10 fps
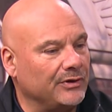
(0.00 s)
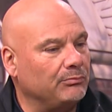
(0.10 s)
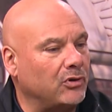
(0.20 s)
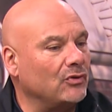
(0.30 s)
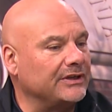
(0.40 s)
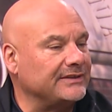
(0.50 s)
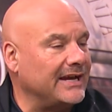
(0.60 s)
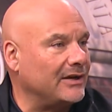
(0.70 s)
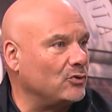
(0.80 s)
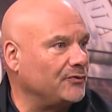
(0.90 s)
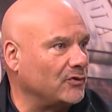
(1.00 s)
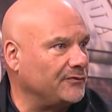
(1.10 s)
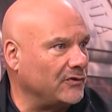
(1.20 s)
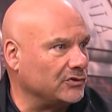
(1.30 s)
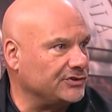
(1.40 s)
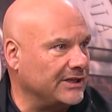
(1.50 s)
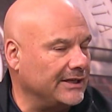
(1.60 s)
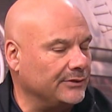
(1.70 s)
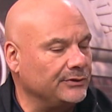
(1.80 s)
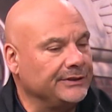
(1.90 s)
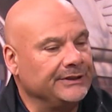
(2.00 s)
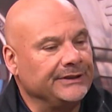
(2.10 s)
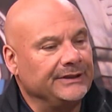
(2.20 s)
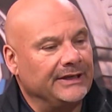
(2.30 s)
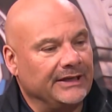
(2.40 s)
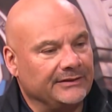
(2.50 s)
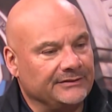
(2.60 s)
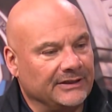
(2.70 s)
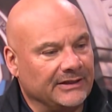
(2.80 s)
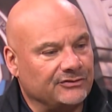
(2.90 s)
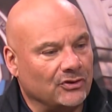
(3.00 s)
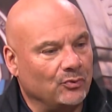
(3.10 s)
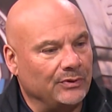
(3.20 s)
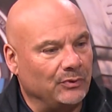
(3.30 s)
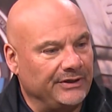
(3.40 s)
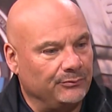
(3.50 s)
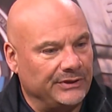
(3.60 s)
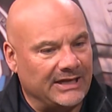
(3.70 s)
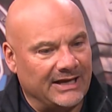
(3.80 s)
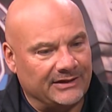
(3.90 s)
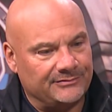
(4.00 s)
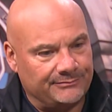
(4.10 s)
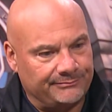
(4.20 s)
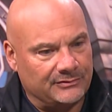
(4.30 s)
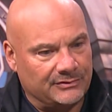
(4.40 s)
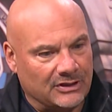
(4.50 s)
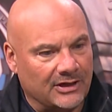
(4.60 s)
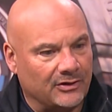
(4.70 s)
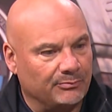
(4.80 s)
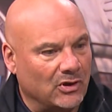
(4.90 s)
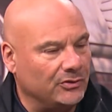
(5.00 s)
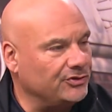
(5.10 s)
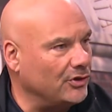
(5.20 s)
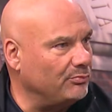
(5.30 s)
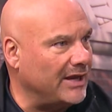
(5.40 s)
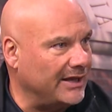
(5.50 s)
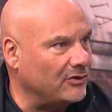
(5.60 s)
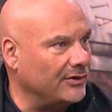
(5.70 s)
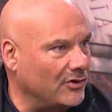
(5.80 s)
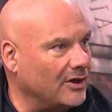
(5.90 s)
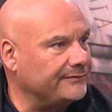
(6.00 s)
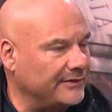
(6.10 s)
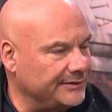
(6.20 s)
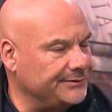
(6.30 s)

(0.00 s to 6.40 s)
he broke a tackle for a first down. And so we kind of got our mojo back on offense.